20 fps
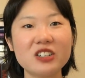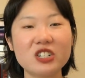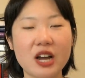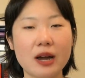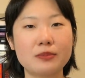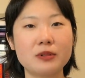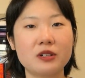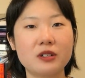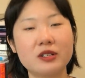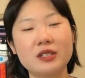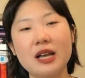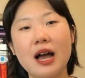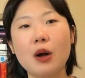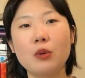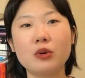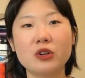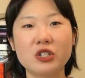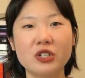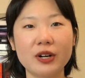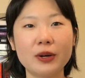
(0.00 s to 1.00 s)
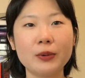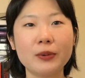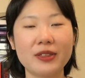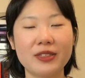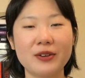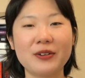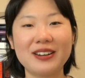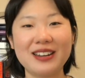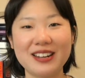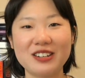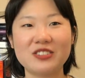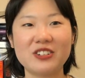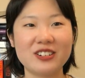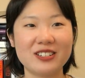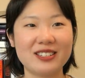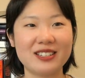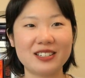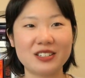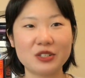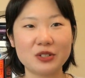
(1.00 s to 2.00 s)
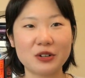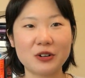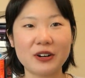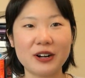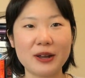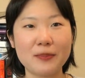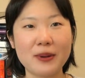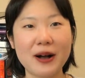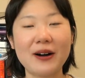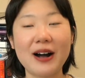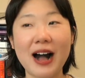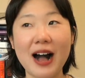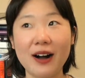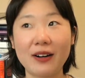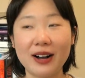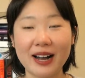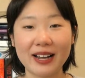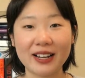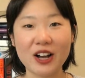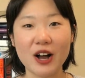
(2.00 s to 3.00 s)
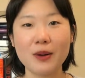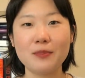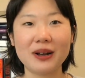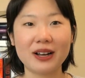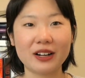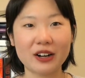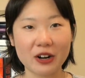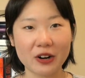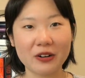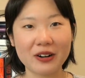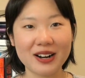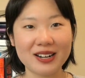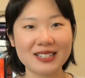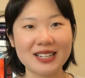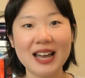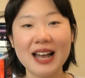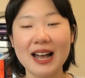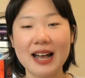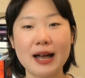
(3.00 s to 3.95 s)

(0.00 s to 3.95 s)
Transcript: chapters, I will share with you an interesting story about how I got my current